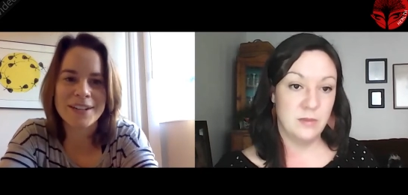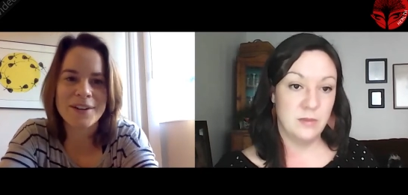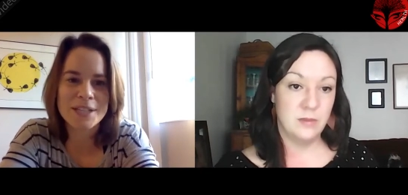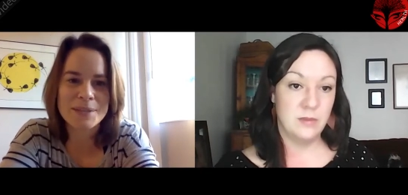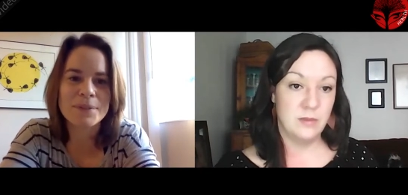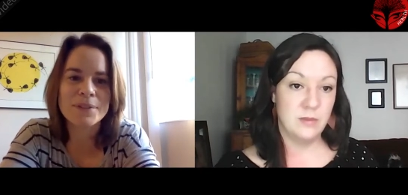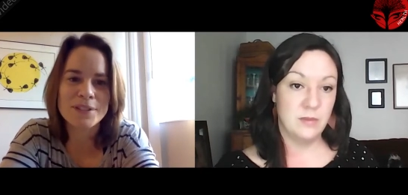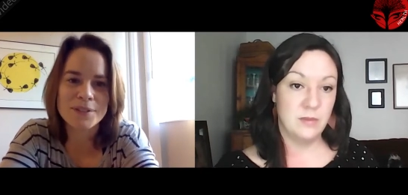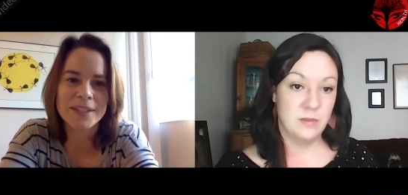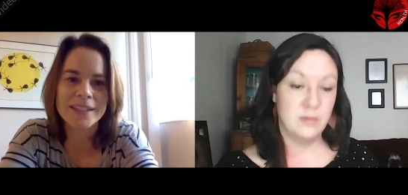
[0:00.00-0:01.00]
Speaker 1: in hospitals
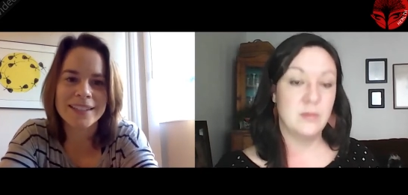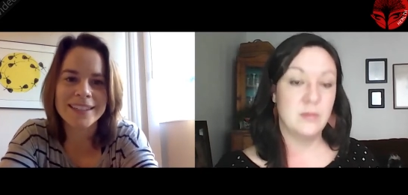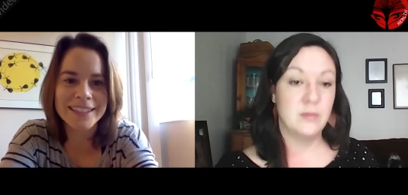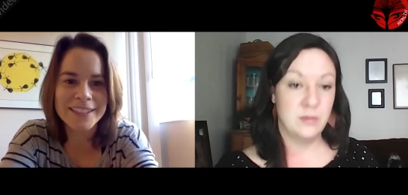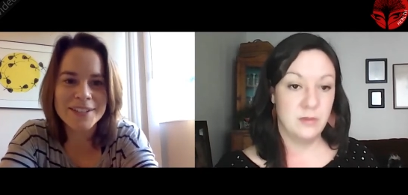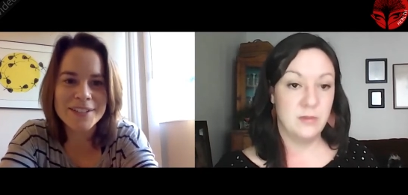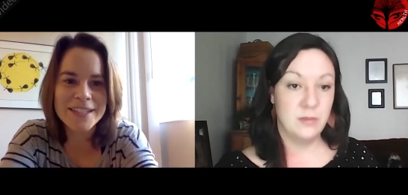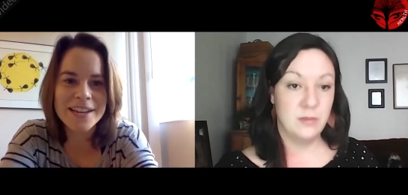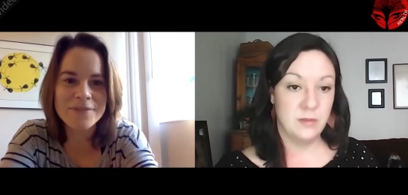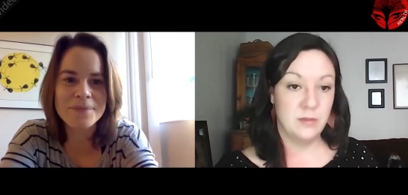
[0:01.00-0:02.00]
doing clinical
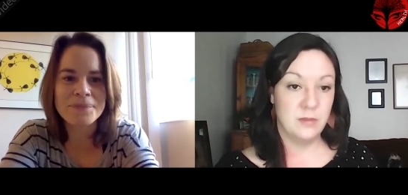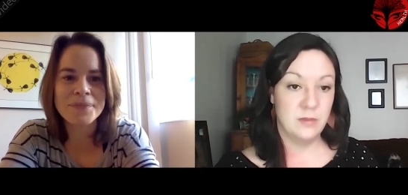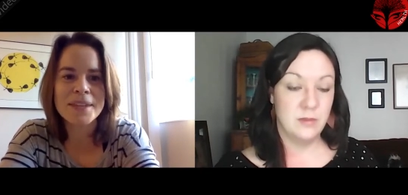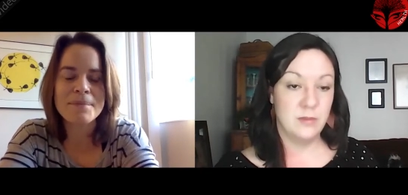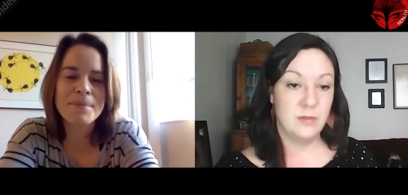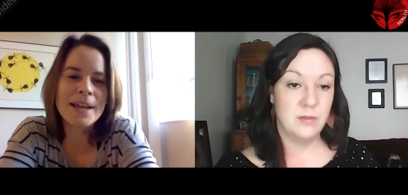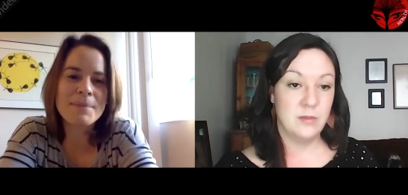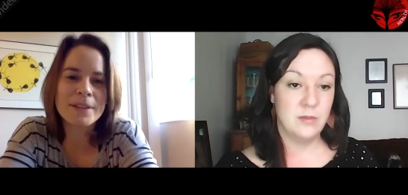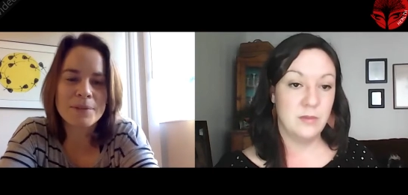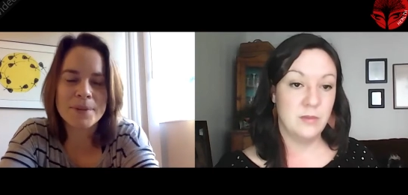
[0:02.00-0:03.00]
stuff. But
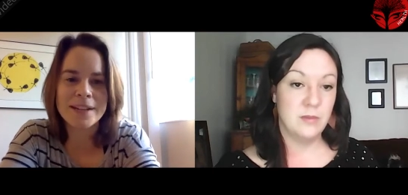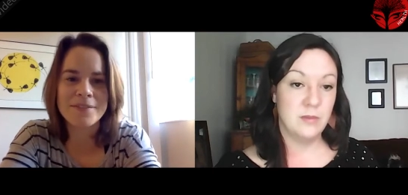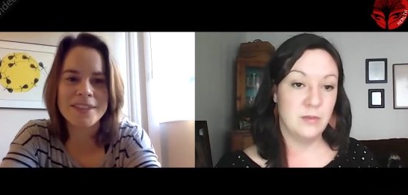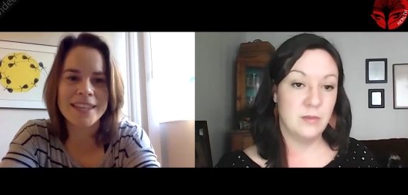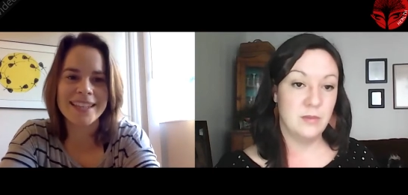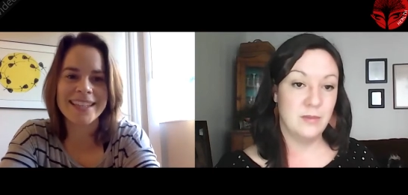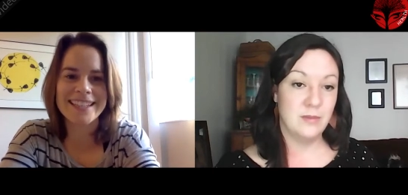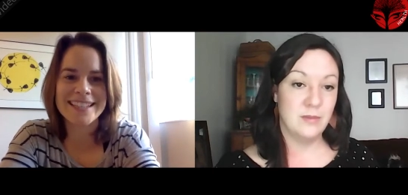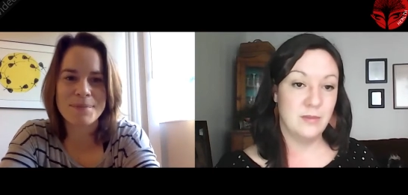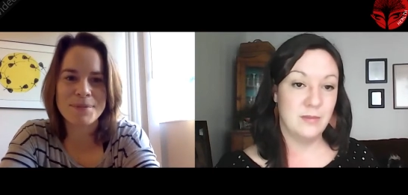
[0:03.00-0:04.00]
I'm a little bit of the
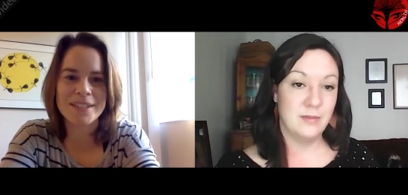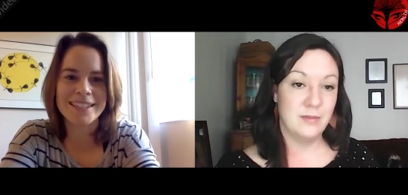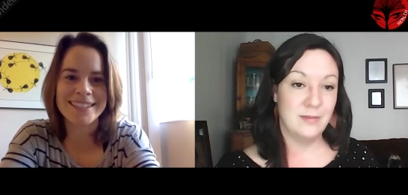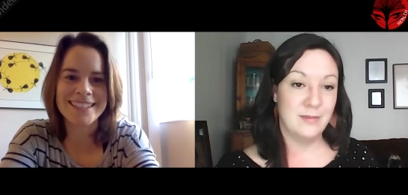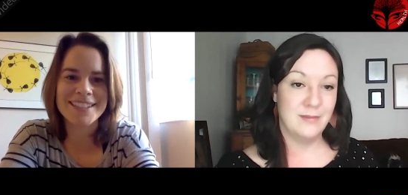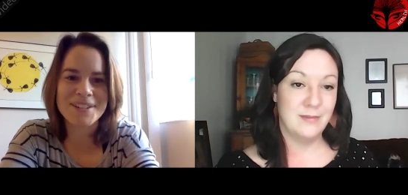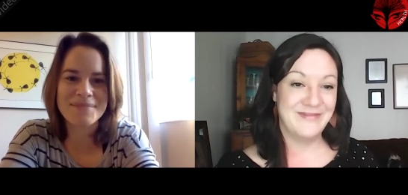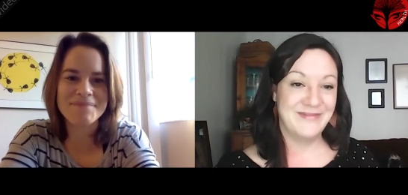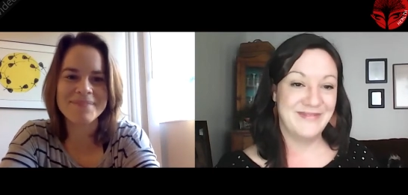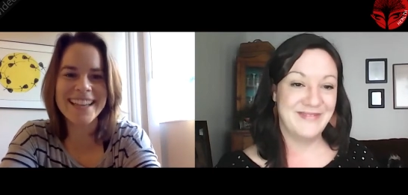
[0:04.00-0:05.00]
exception. So,
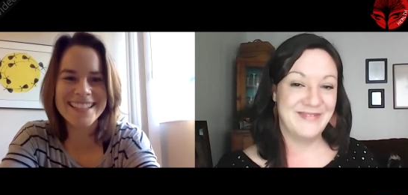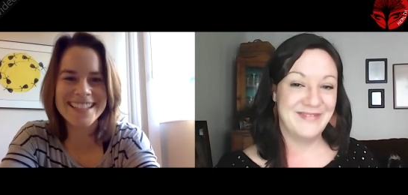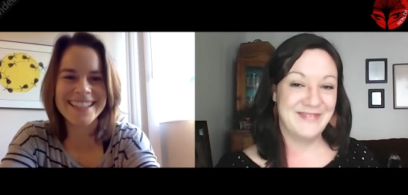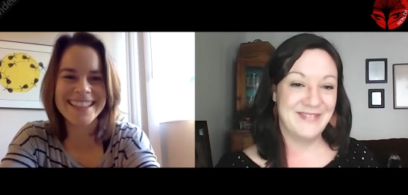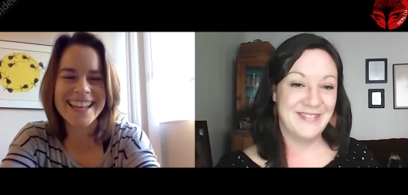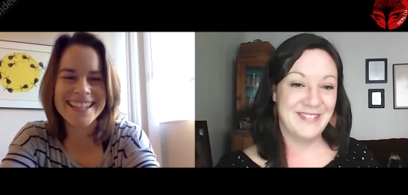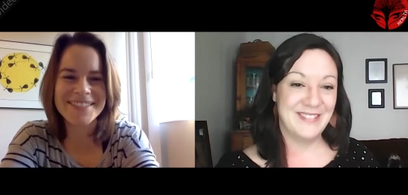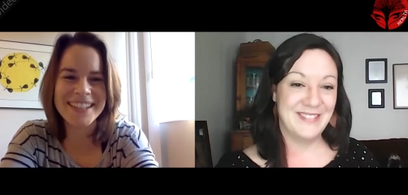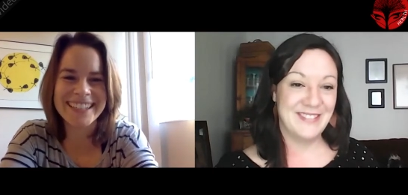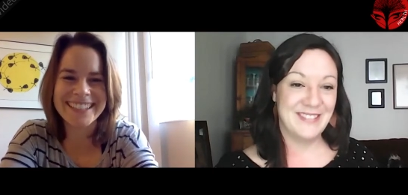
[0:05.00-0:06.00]
yes, that is
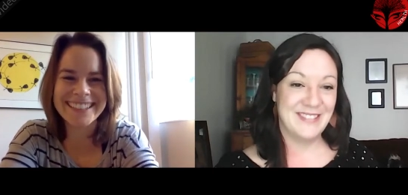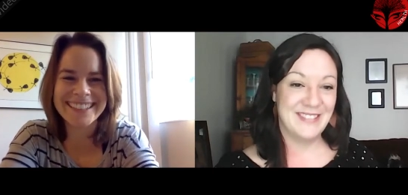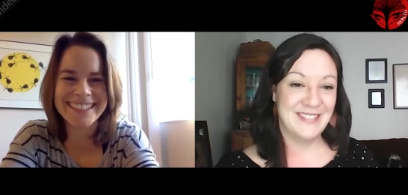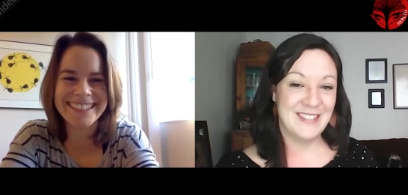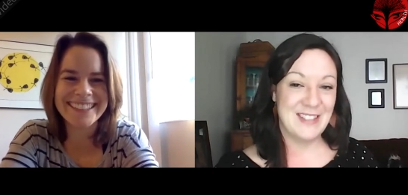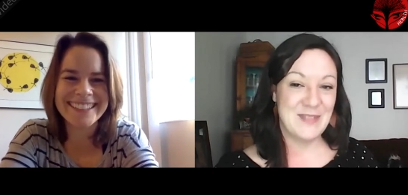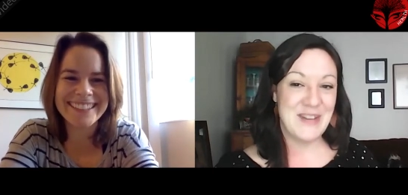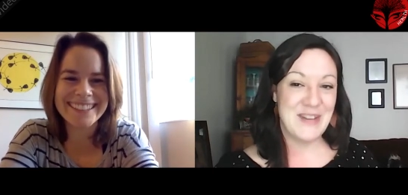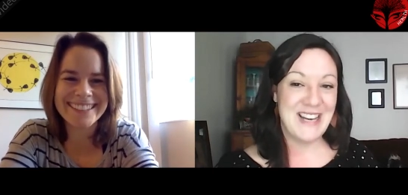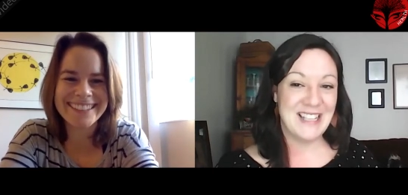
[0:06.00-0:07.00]
Speaker 2: me.
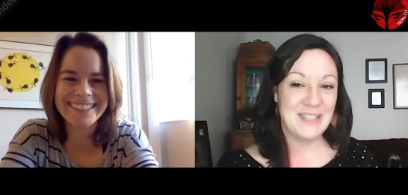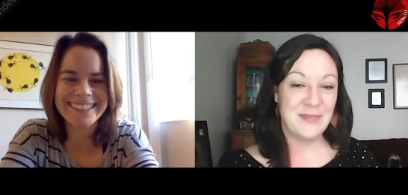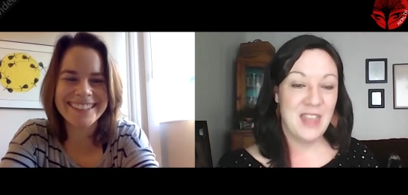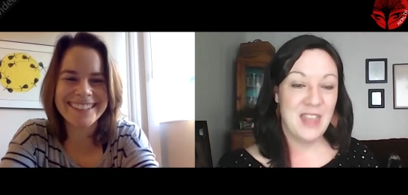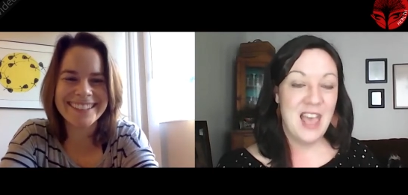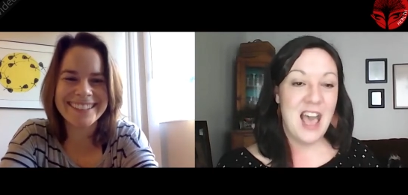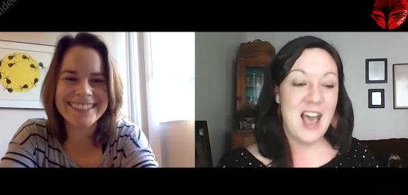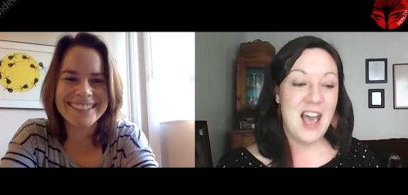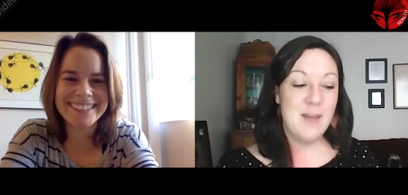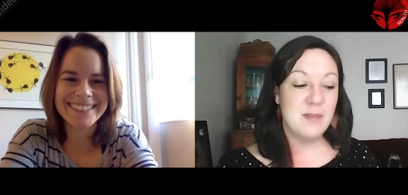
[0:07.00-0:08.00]
Sweet.
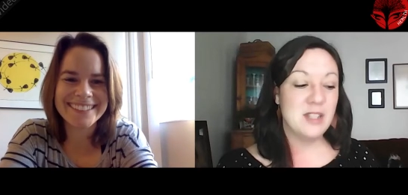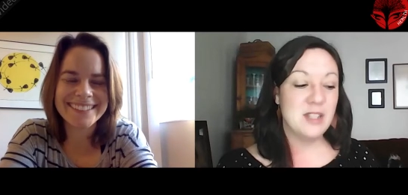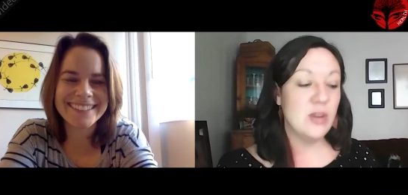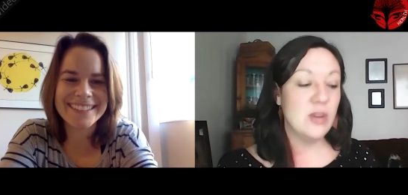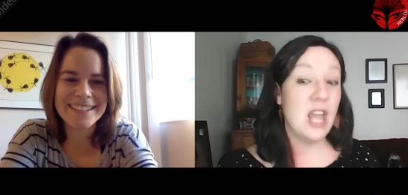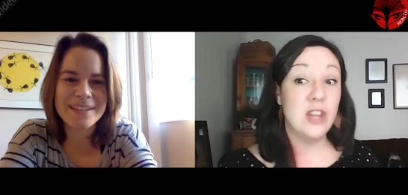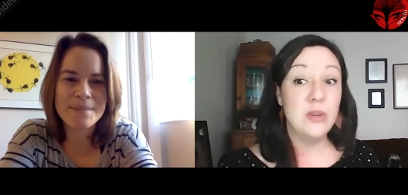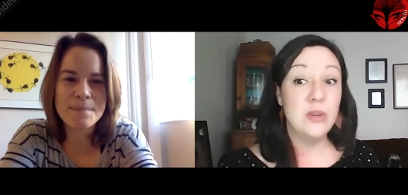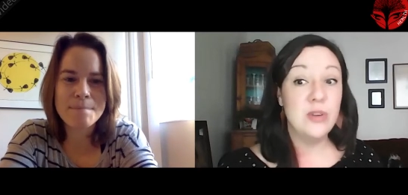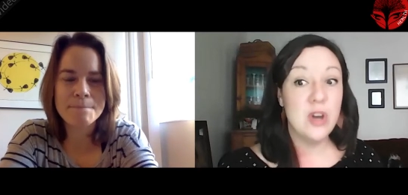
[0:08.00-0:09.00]
Um, so, yeah, you
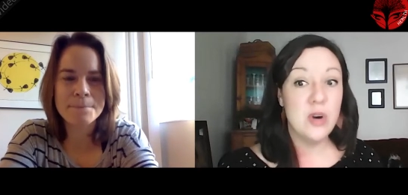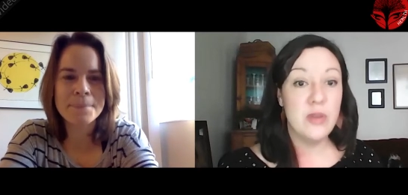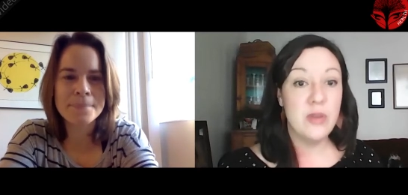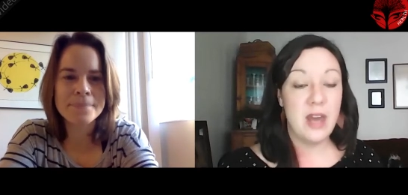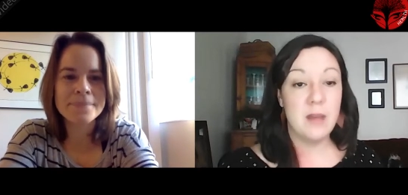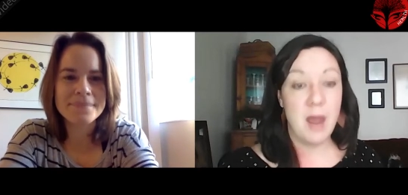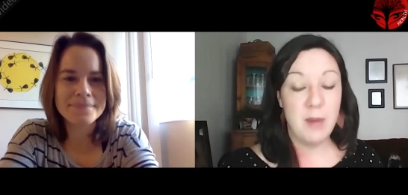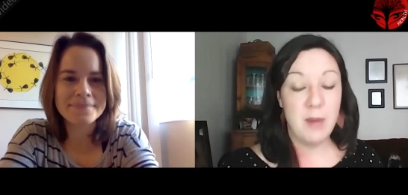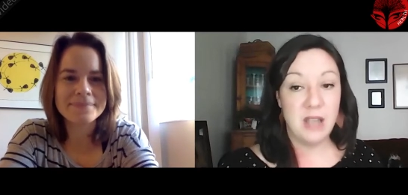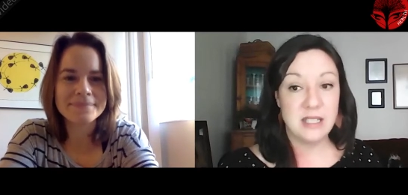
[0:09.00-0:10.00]
know that in my
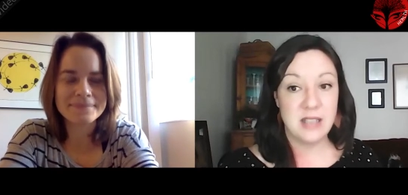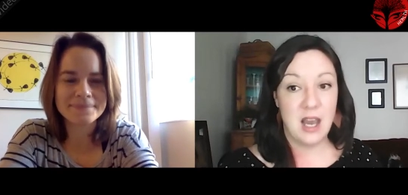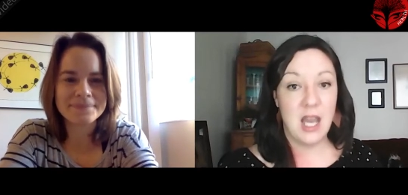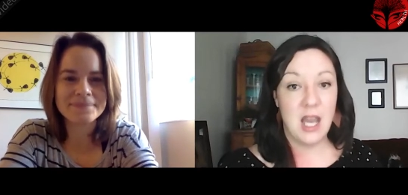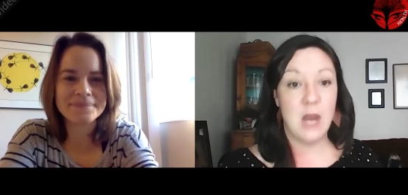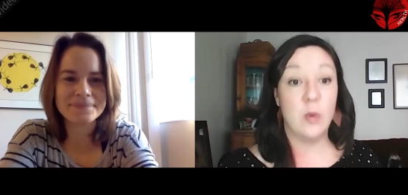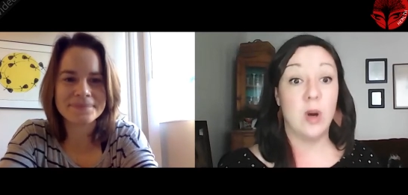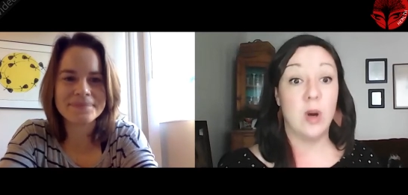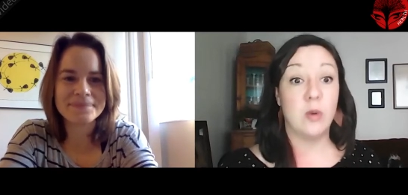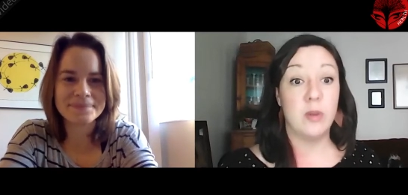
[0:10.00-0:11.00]
practice, I
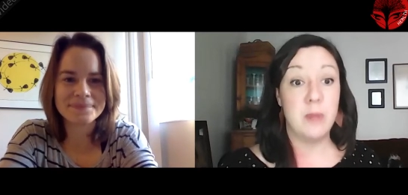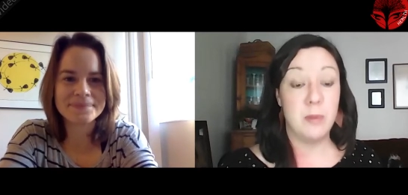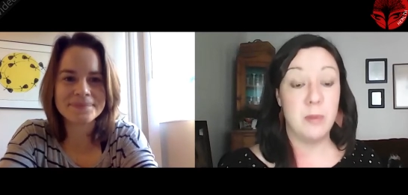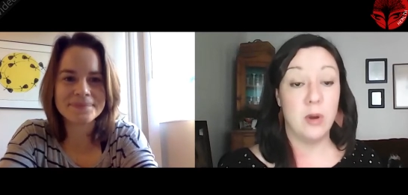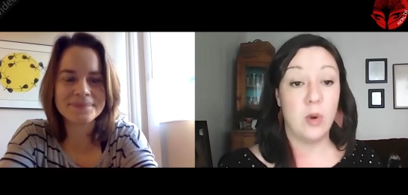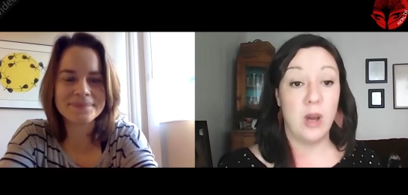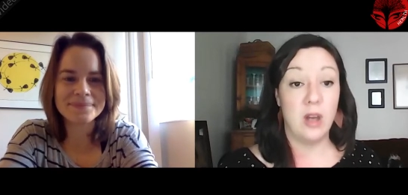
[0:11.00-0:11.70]
work with people quite a